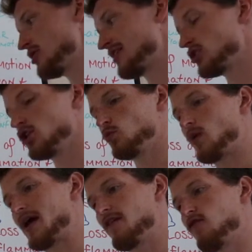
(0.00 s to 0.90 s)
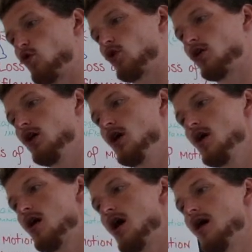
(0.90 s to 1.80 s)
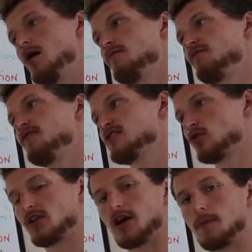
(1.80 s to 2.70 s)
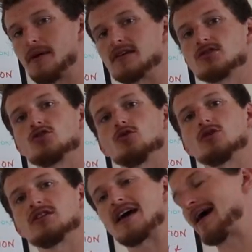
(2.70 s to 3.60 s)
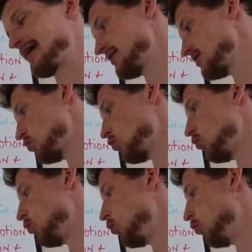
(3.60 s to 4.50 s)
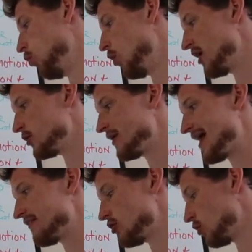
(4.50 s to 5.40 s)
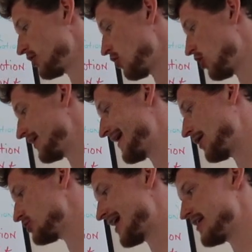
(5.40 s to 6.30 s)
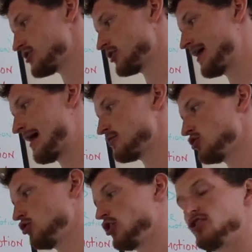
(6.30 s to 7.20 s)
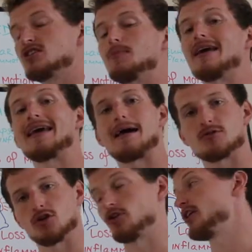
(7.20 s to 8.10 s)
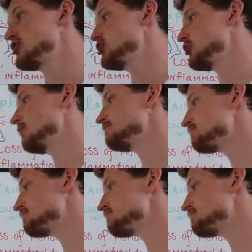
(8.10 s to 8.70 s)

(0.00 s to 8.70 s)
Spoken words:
that's a good way for physiotherapists to detect what do we have going on, how tight is their capsule, could this be a capsular issue.